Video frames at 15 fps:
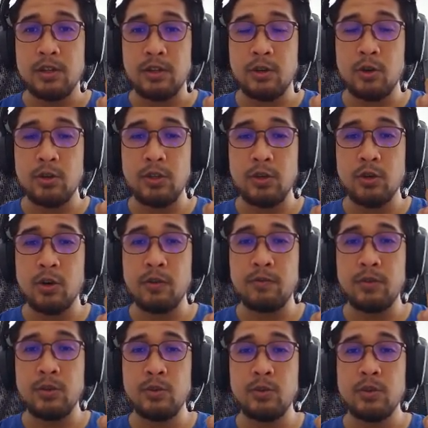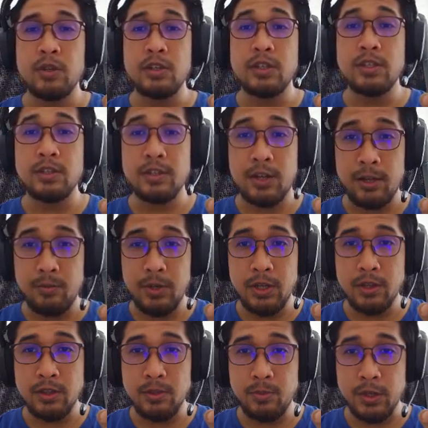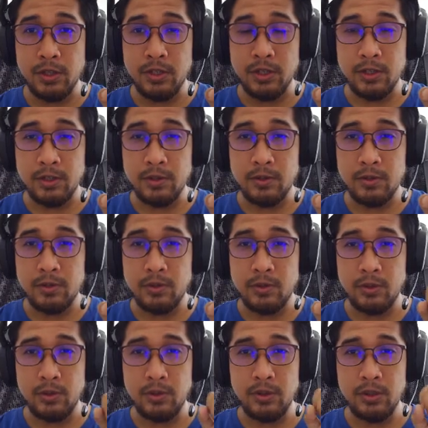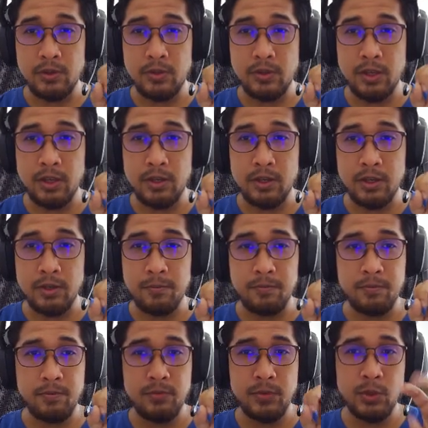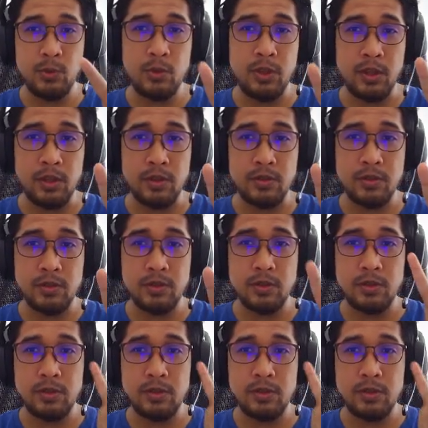Audio of you describing the picture. So you need to send 2 things.